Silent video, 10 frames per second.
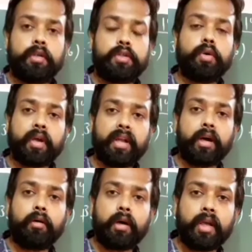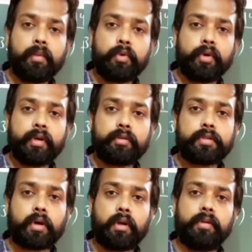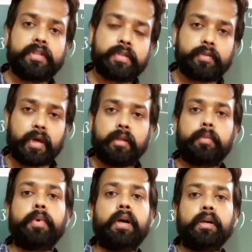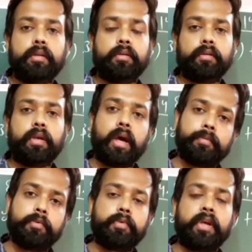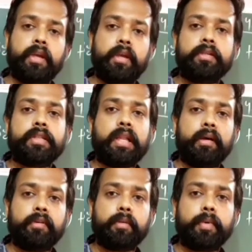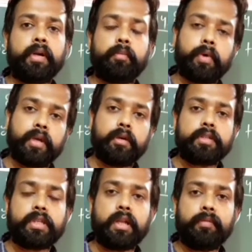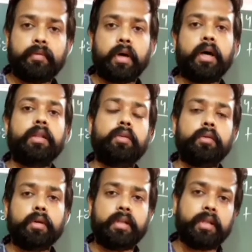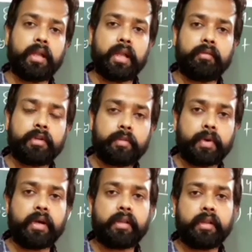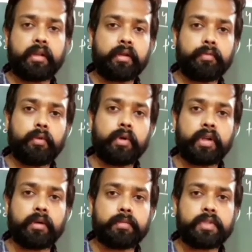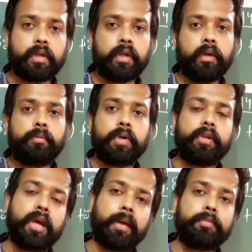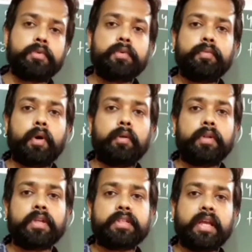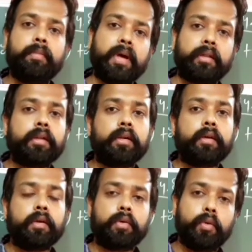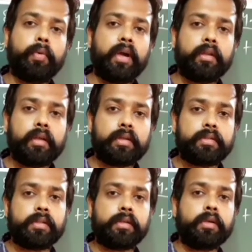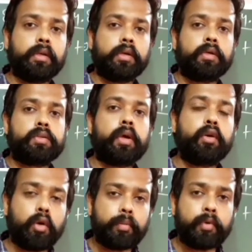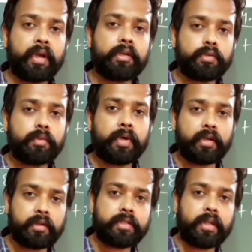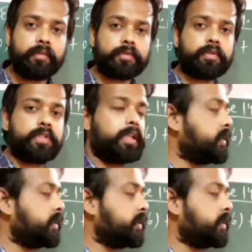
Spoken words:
So okay, now I am going to solve its 12th part. You have to try its 11th part by yourself. Although in the 11th part there are 4 terms, but you have to follow the same method to find the answer. So I hope you can do by yourself. So see